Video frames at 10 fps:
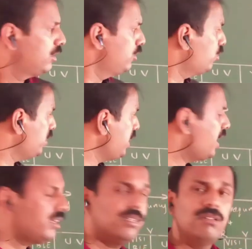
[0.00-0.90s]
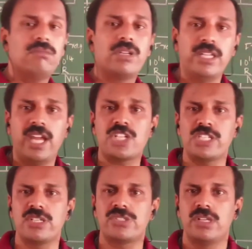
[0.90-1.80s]
nuclear
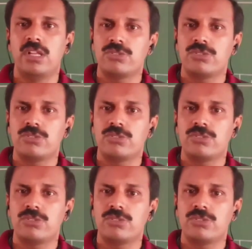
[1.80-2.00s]
reactions.